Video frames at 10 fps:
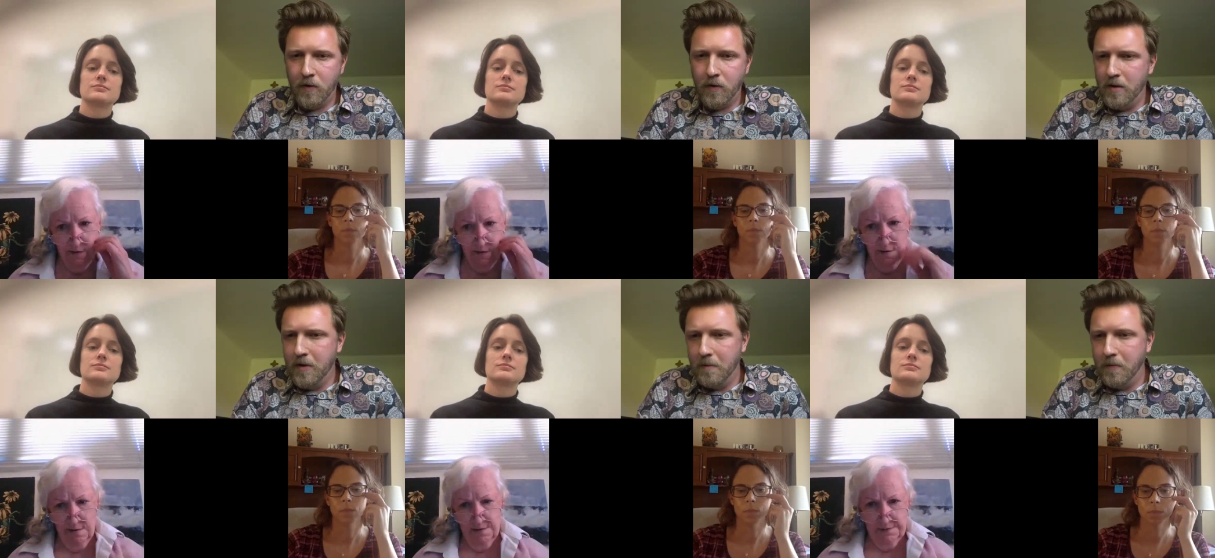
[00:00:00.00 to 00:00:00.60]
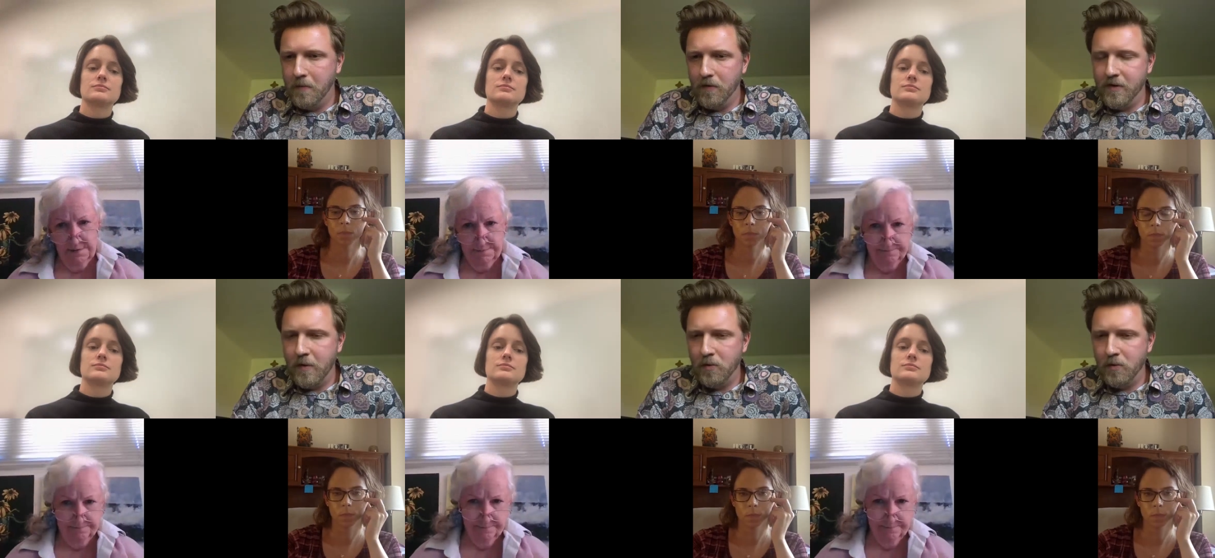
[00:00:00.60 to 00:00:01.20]
Speaker 1: incredibly
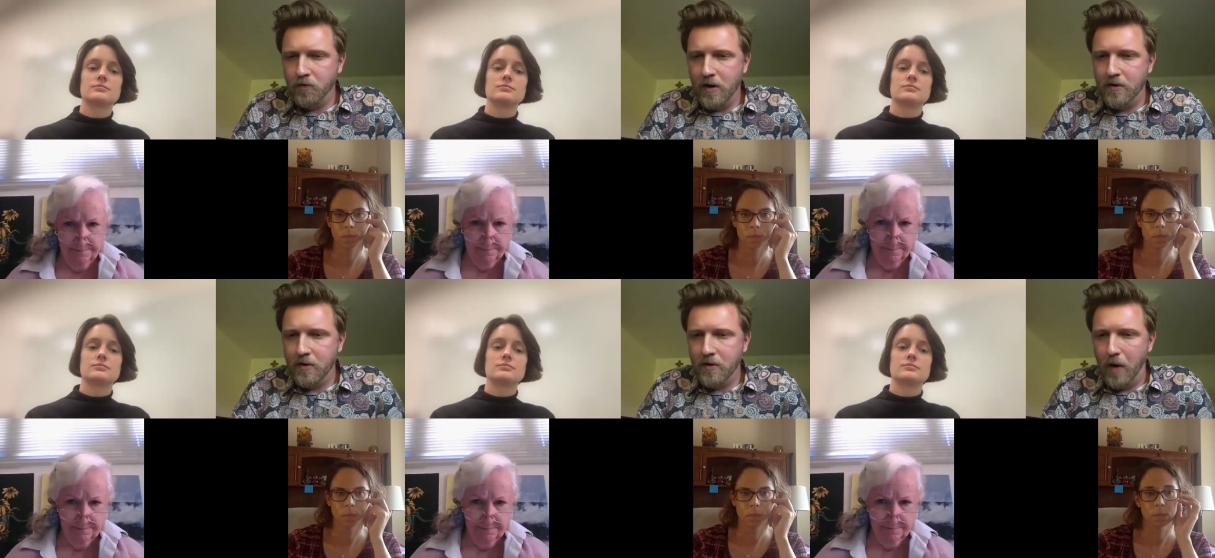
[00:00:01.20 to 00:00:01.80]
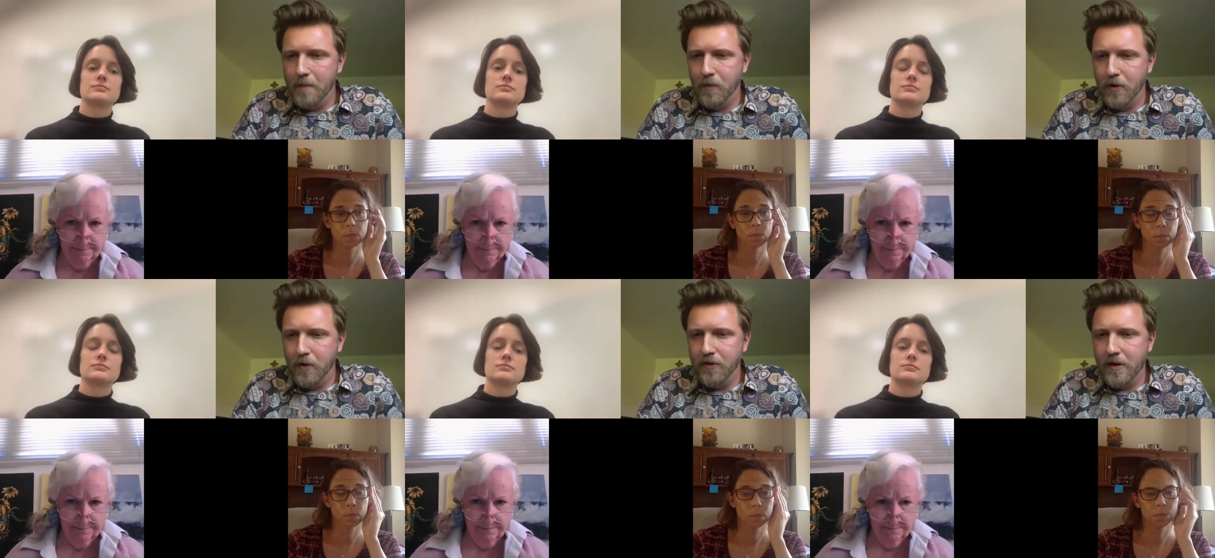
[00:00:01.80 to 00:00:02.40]
important when we're trying to
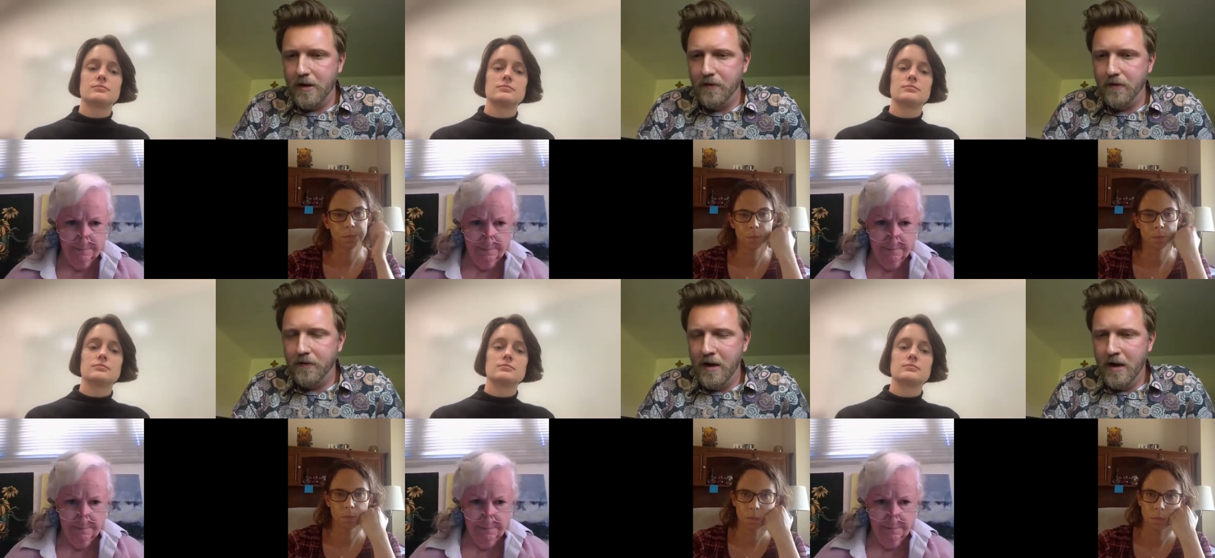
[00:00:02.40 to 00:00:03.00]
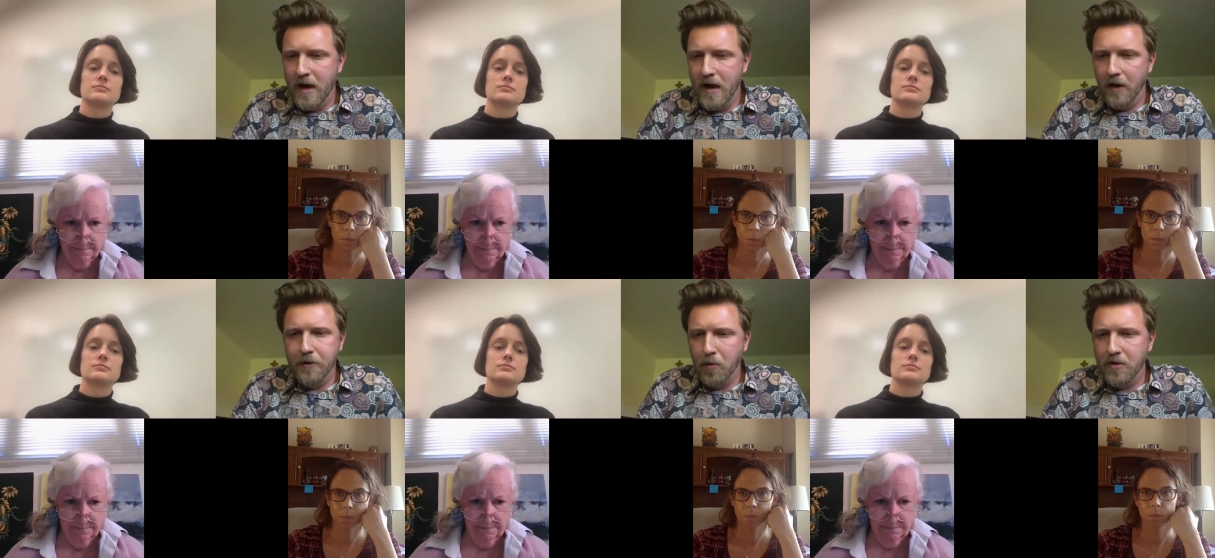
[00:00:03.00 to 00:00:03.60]
grapple with these
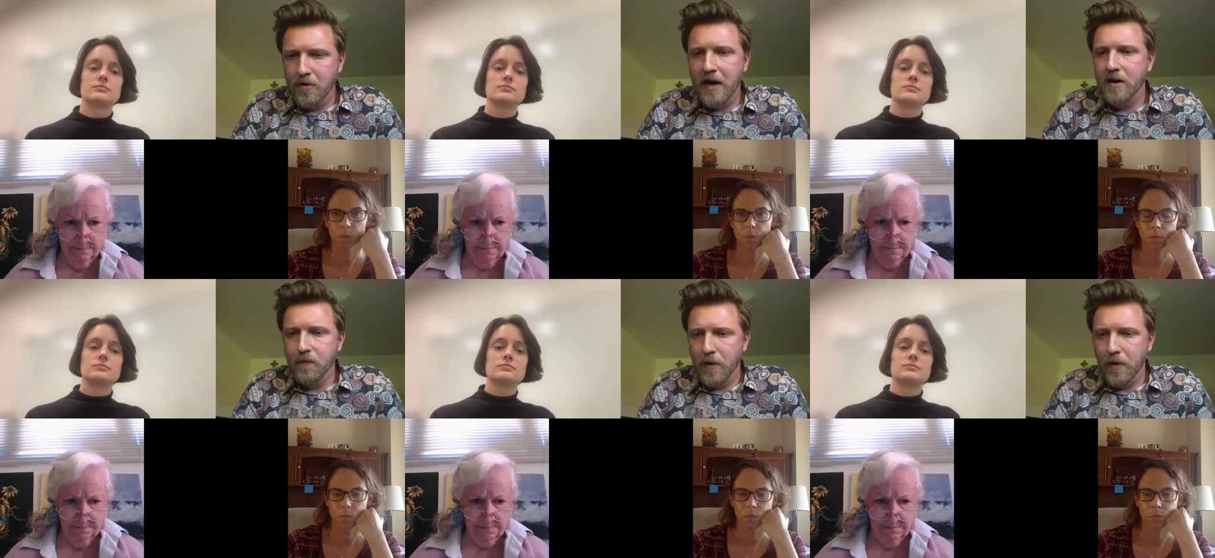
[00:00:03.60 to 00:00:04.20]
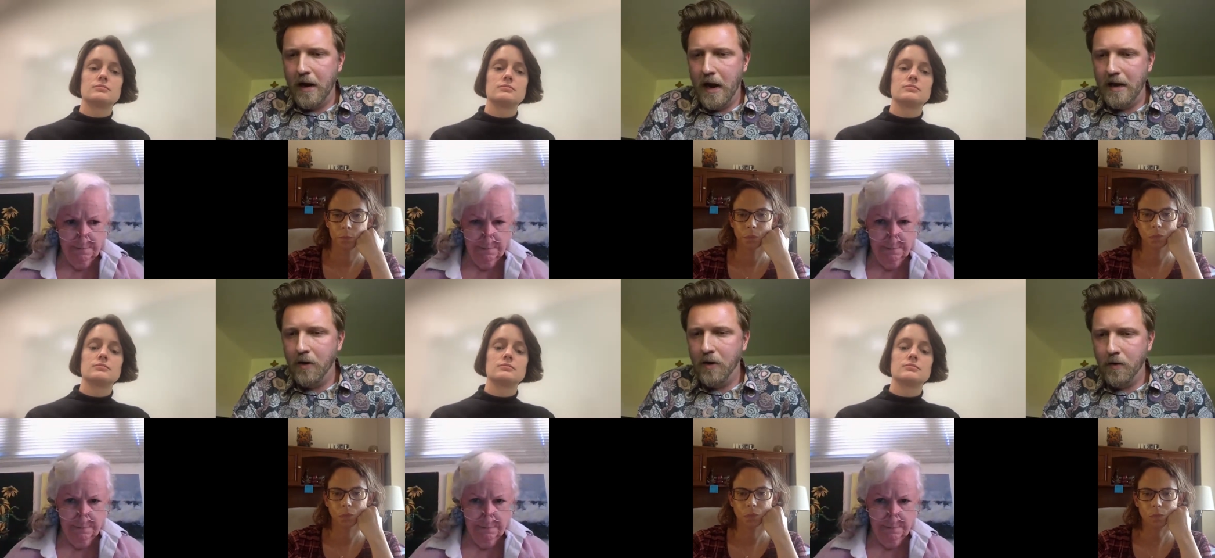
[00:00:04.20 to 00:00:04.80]
authoritative re-
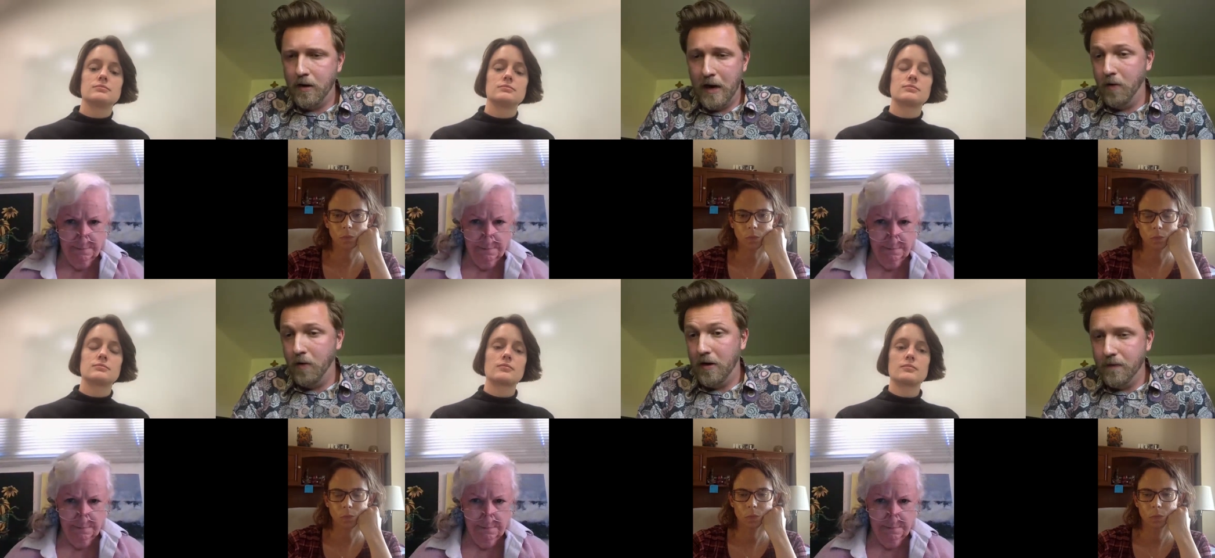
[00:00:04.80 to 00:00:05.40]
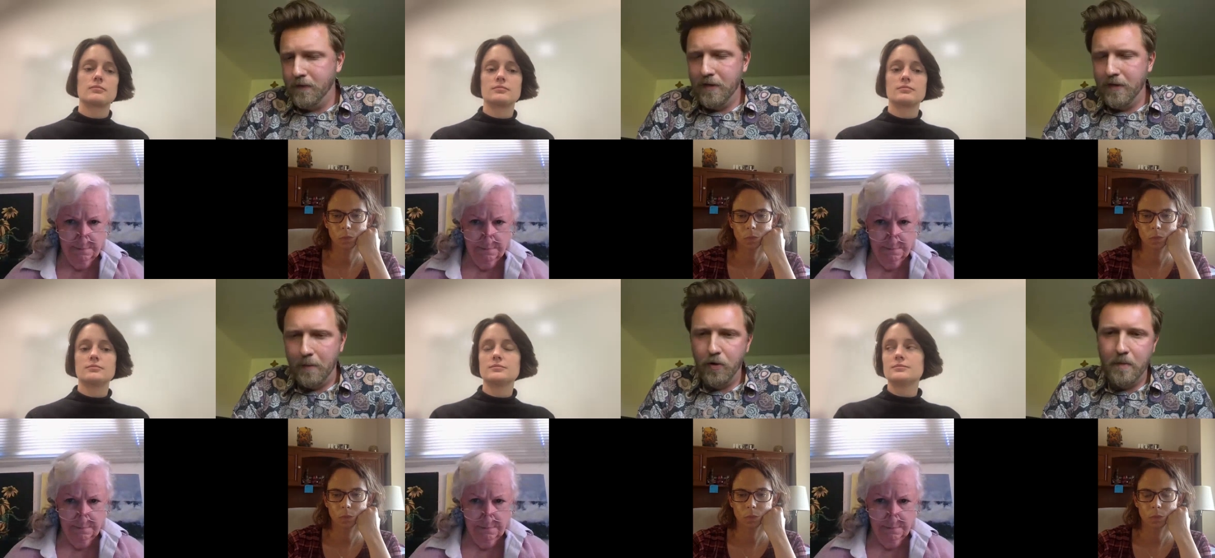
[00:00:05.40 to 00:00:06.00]
uh, narr-
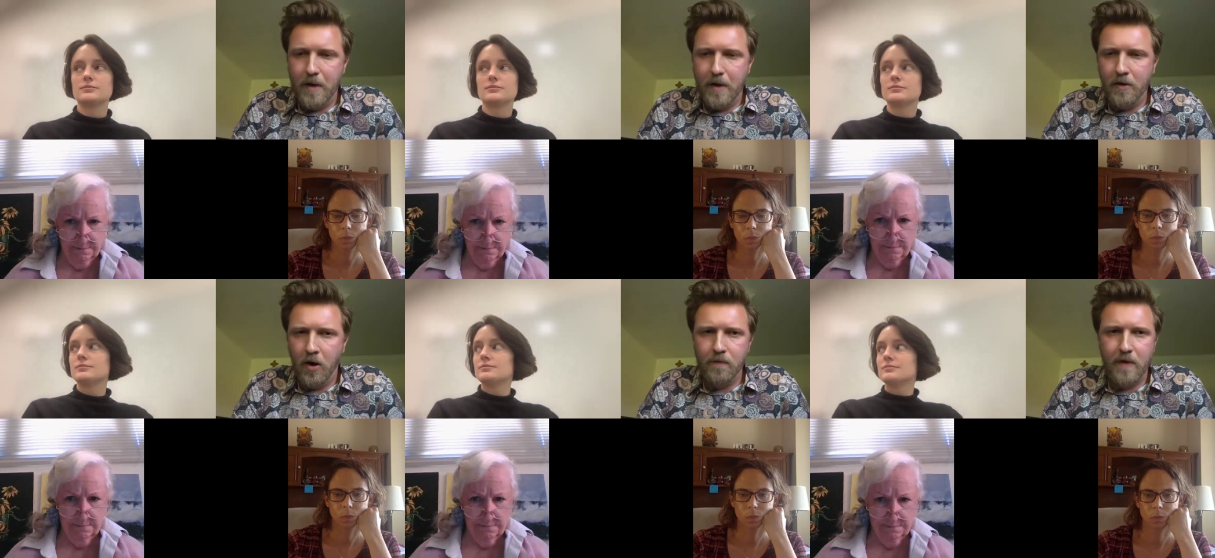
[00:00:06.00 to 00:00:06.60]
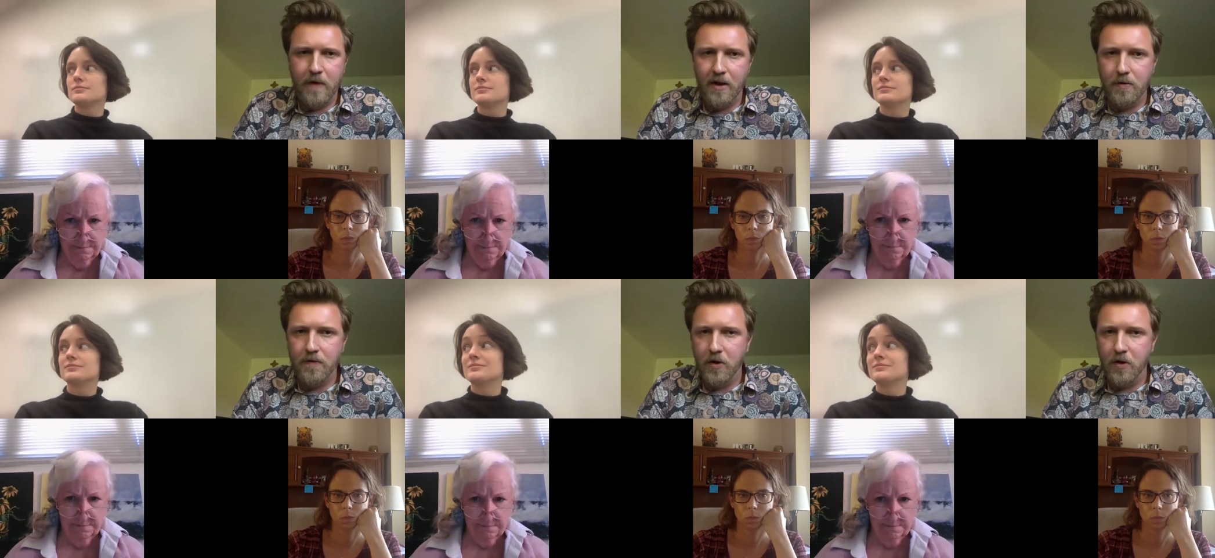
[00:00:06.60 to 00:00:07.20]
narratives that bring about our
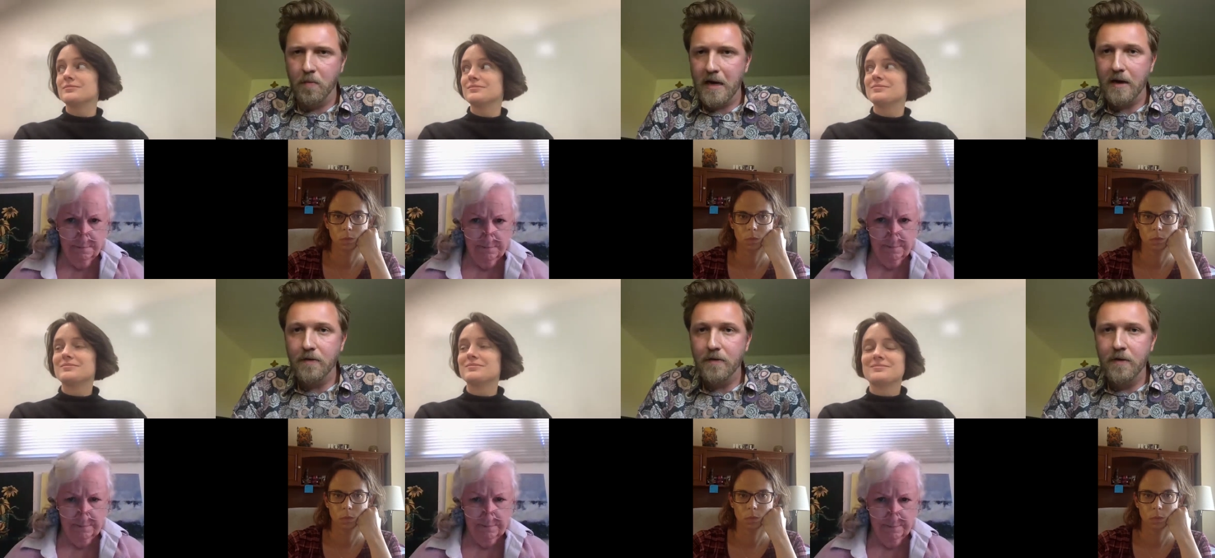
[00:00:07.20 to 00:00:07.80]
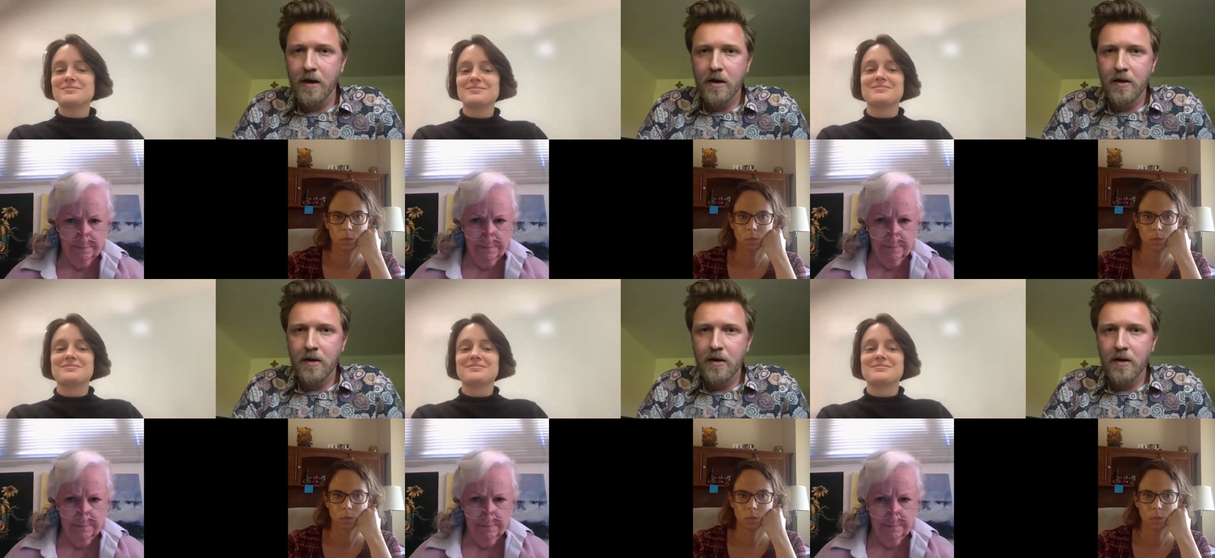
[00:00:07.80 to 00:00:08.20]
values and our meanings.